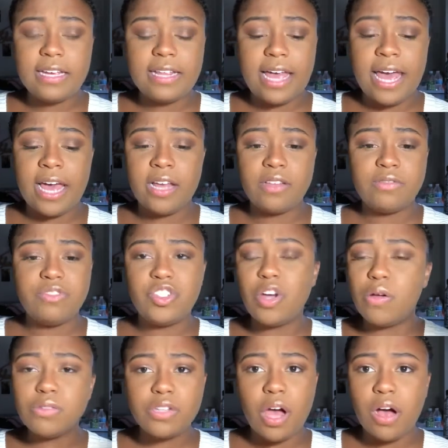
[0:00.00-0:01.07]
Like,
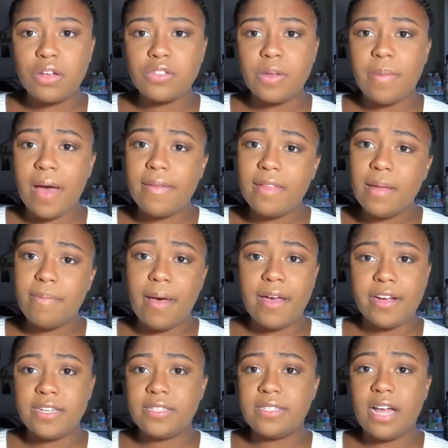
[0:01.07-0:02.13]
don't talk so badly about
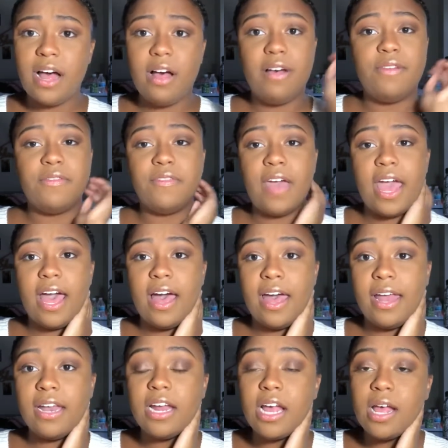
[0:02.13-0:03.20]
yourself
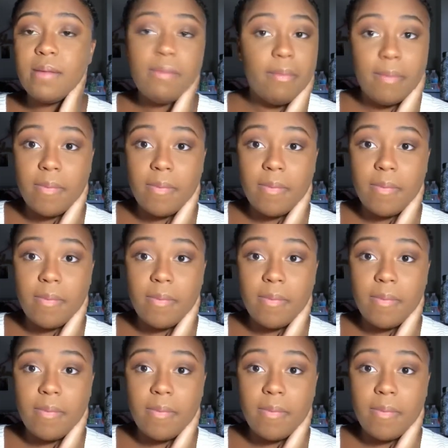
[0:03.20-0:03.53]
and blah,